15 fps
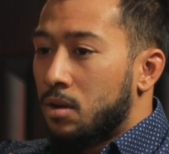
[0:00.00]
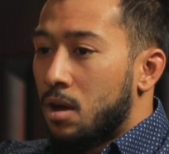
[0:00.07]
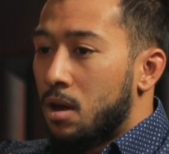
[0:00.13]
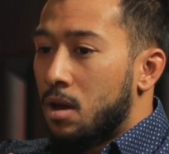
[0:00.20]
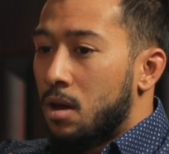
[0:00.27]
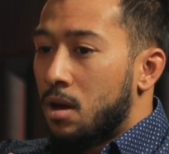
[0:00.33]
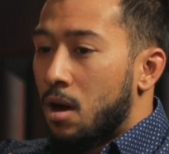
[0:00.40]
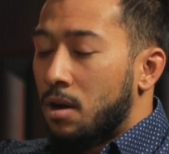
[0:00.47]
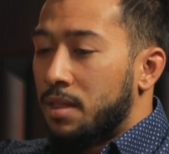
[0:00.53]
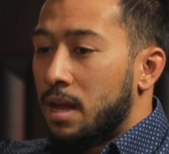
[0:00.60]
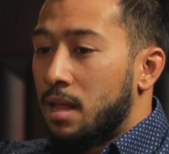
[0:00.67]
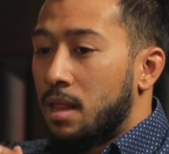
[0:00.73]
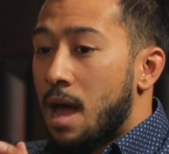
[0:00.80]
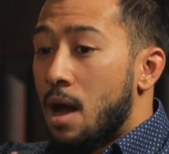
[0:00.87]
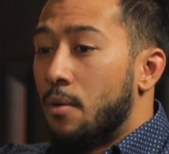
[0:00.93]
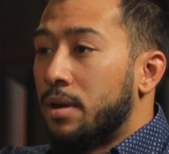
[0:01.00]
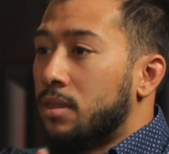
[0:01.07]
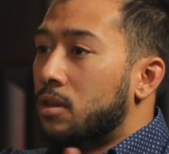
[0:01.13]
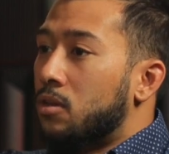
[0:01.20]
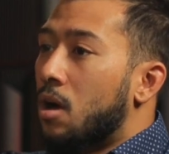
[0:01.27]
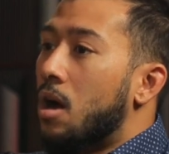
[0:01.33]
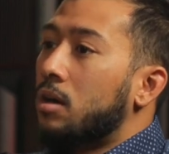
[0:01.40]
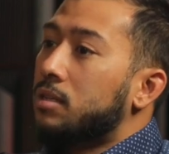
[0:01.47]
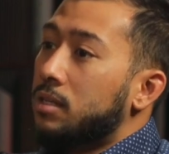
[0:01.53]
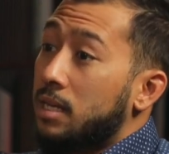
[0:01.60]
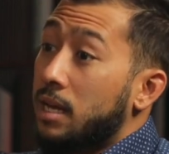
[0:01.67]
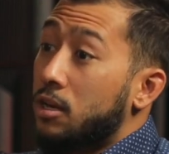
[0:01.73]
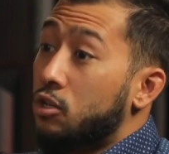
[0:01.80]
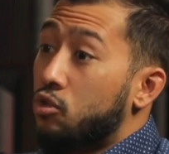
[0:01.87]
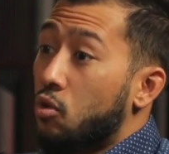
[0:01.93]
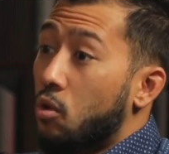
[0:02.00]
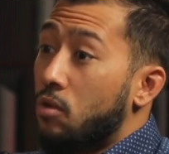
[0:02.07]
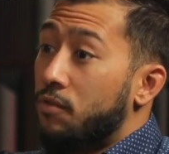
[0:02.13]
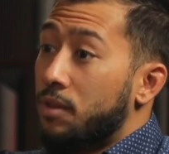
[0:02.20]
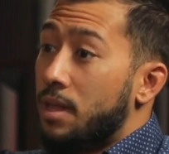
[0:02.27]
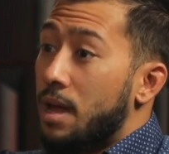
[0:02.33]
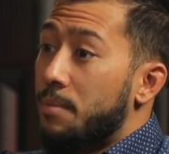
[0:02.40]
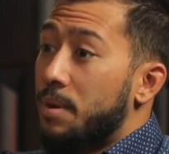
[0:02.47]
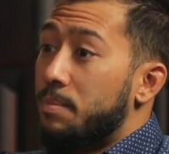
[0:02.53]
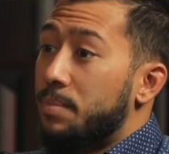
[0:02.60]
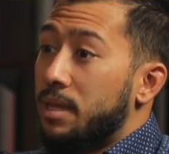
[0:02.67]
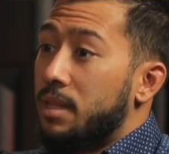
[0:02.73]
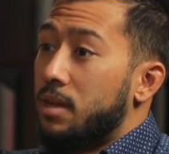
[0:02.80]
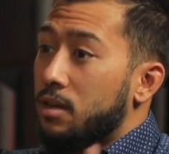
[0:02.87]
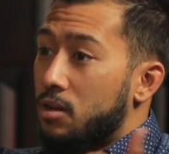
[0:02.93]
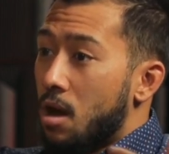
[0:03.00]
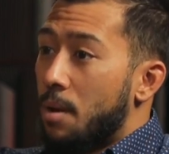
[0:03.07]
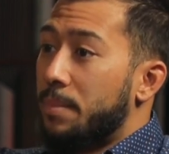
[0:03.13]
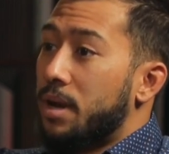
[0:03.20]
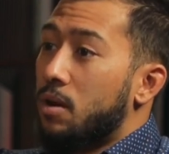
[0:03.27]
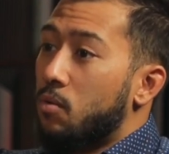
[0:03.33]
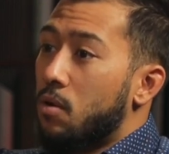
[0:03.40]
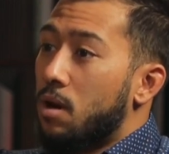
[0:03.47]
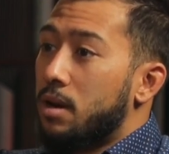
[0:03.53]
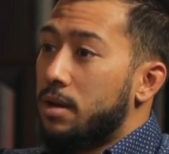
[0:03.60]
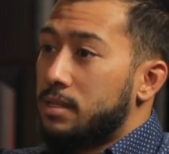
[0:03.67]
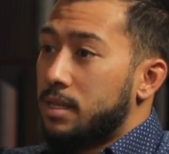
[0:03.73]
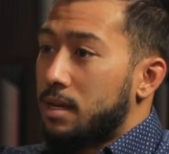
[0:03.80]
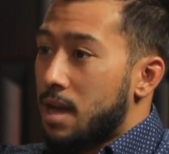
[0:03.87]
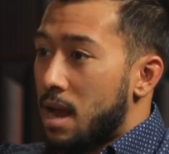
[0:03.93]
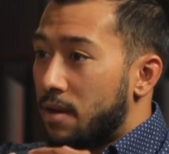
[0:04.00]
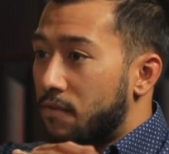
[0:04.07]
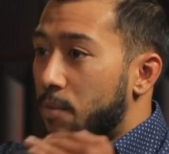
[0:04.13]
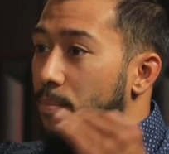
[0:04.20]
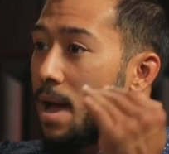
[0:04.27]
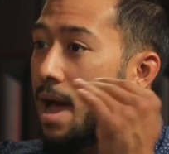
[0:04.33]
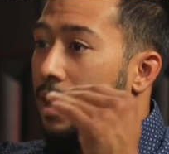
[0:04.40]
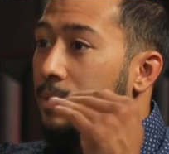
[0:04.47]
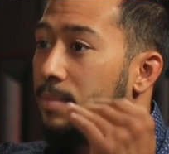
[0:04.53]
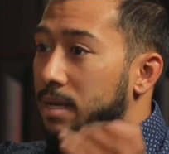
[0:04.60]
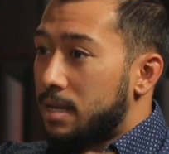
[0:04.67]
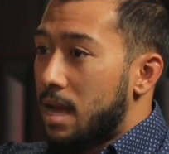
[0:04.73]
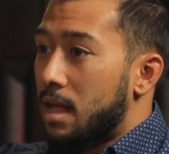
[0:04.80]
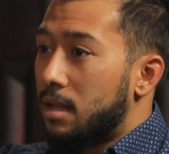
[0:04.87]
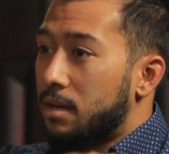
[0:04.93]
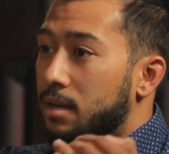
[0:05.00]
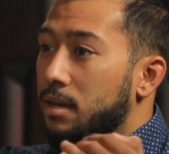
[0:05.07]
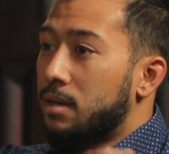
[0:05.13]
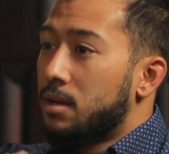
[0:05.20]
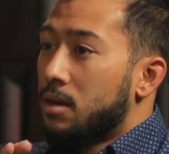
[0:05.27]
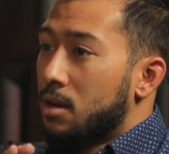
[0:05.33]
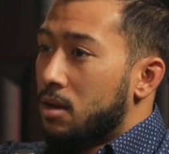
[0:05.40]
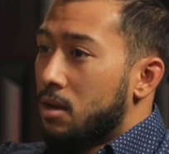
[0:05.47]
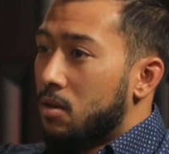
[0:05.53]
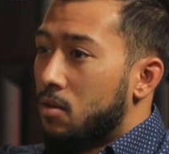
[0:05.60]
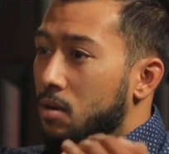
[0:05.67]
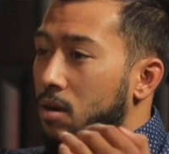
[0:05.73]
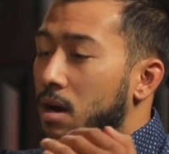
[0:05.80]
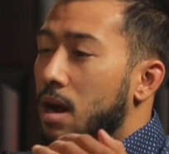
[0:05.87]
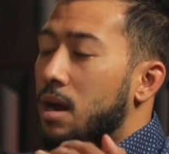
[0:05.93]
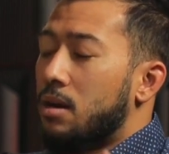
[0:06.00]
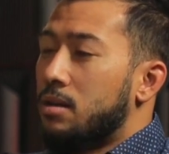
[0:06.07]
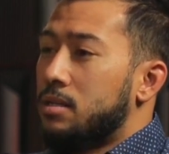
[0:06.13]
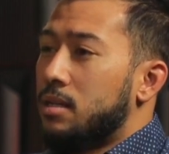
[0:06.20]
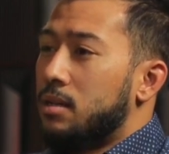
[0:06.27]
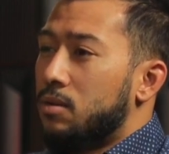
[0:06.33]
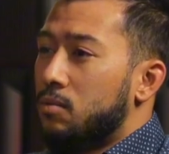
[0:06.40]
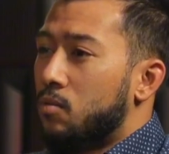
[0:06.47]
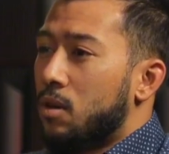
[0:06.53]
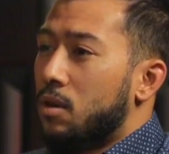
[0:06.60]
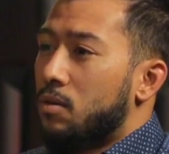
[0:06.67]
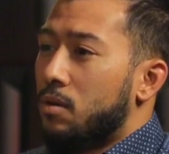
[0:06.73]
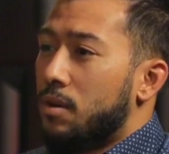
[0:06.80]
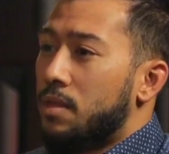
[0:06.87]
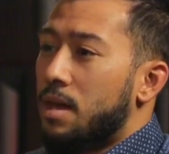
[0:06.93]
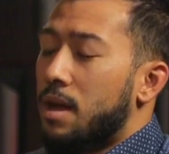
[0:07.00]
allowing the dog to take control over them and be the dominant one? Is it kind of a pack mentality? Or how does it work in